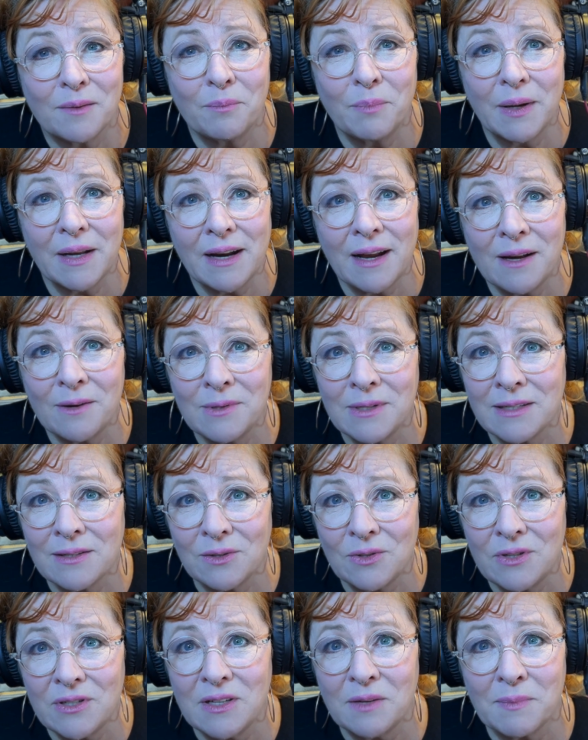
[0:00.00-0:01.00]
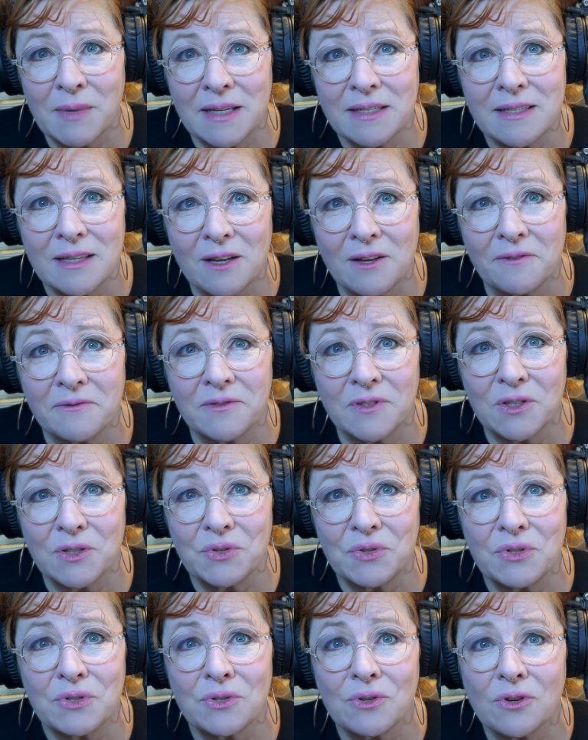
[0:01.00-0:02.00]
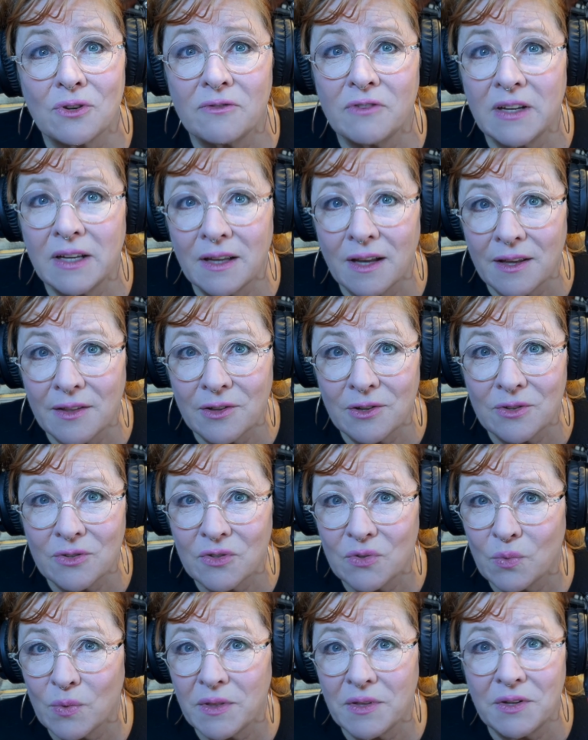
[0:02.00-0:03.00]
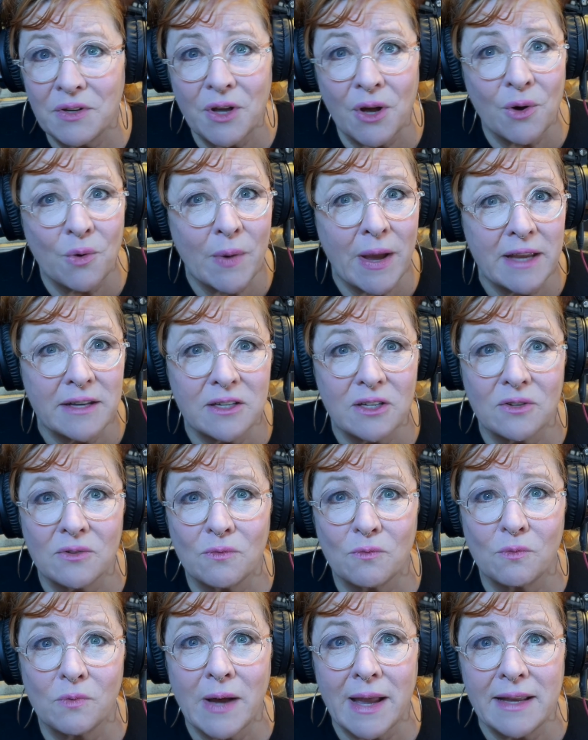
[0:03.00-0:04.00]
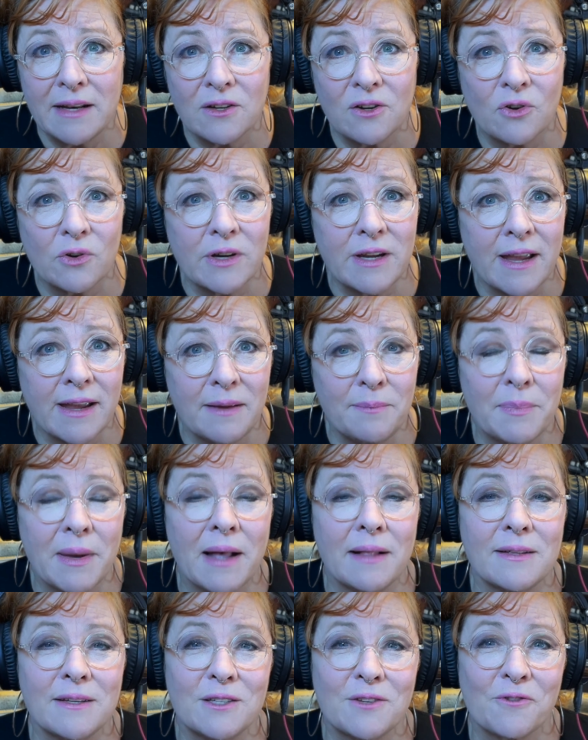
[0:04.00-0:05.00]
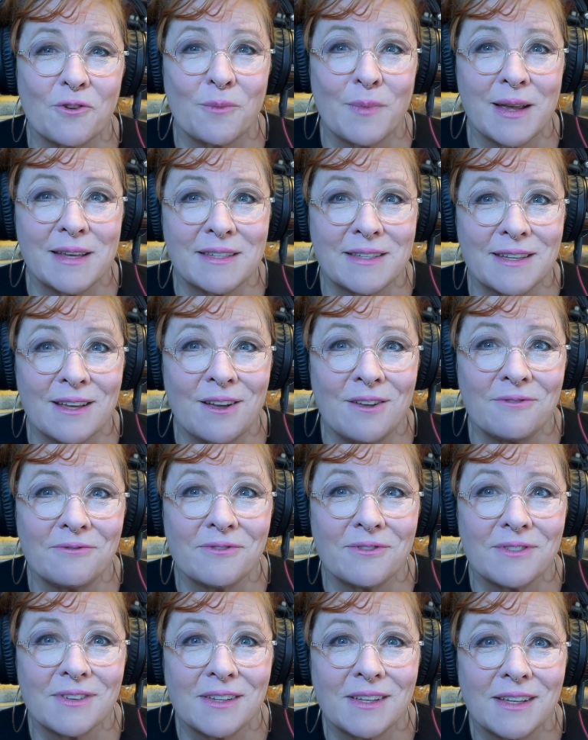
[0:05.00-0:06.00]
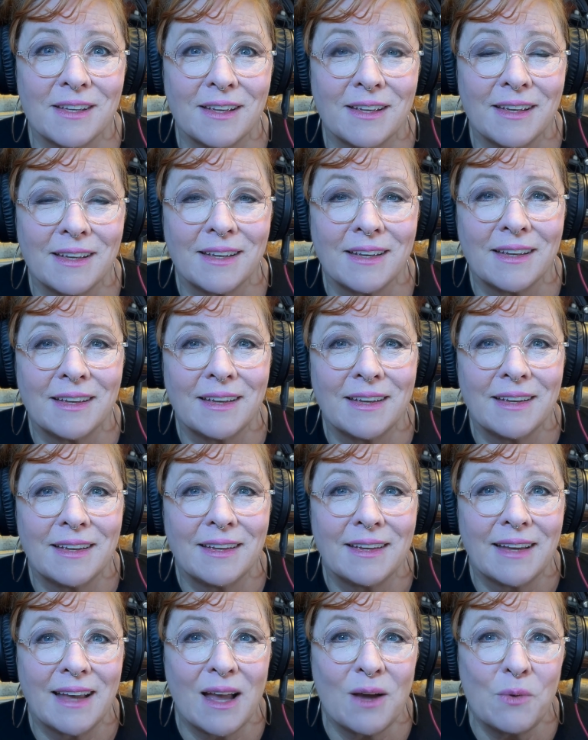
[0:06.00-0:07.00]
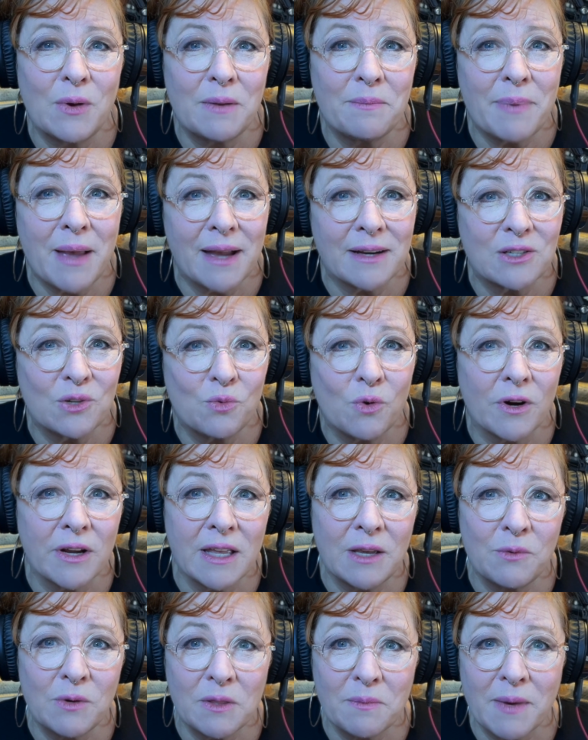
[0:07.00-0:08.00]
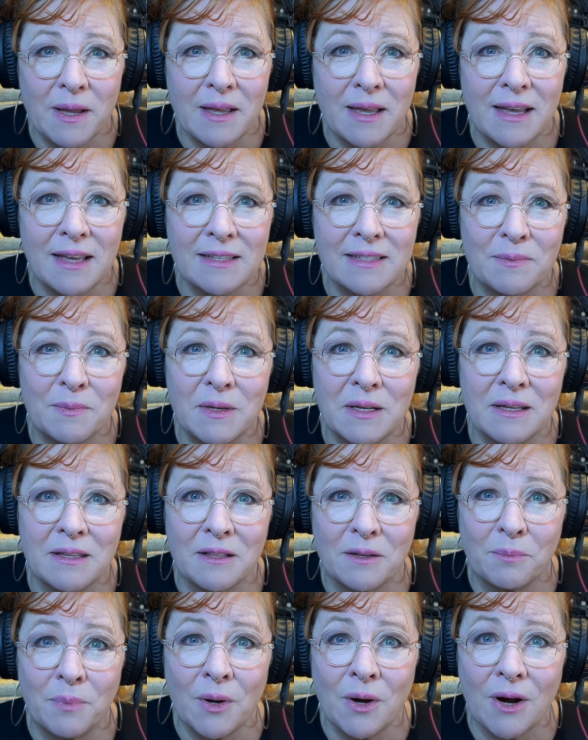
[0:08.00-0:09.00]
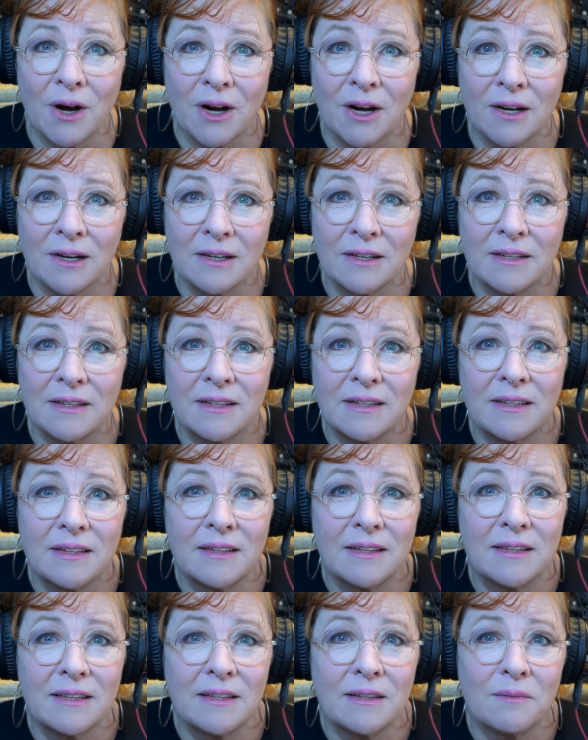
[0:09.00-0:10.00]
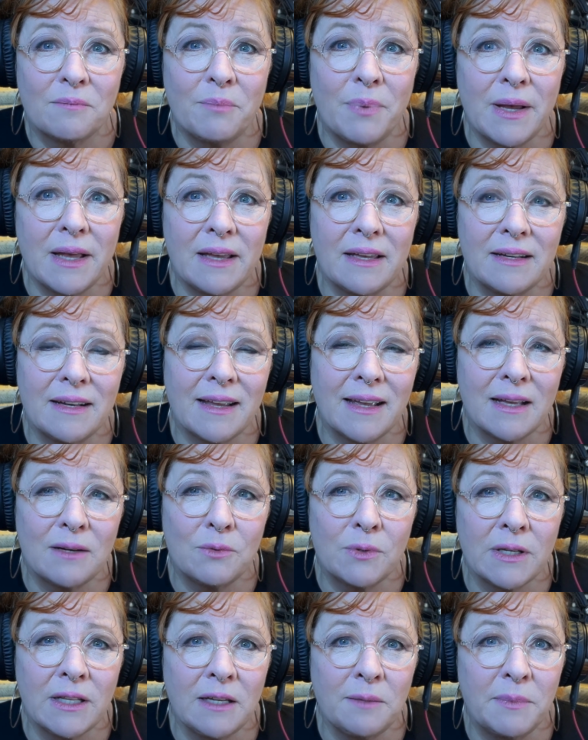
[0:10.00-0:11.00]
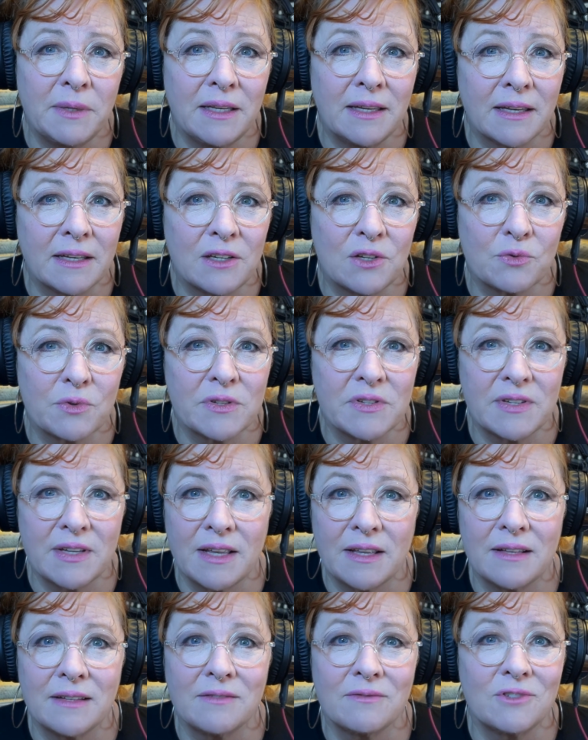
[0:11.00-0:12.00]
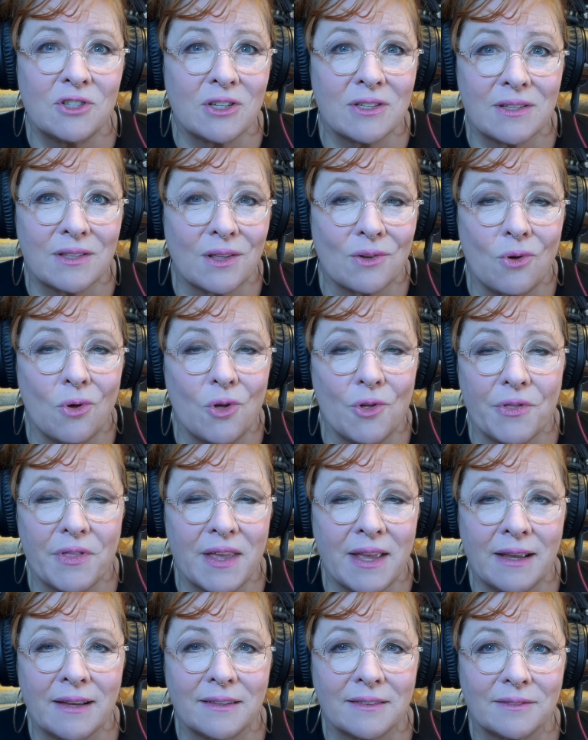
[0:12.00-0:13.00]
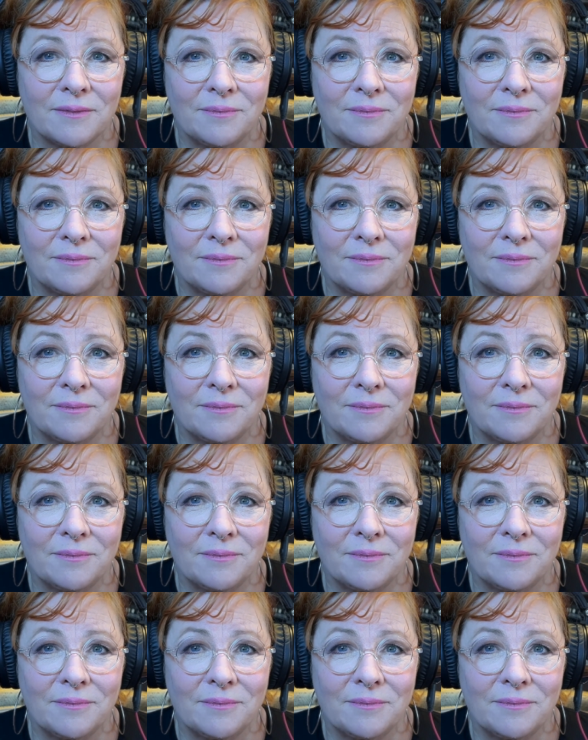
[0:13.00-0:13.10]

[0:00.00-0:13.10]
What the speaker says: But I was losing myself to serving others with no way to create balance for myself. I went back to working with my husband in the bar, but had really begun to resent just the whole thing.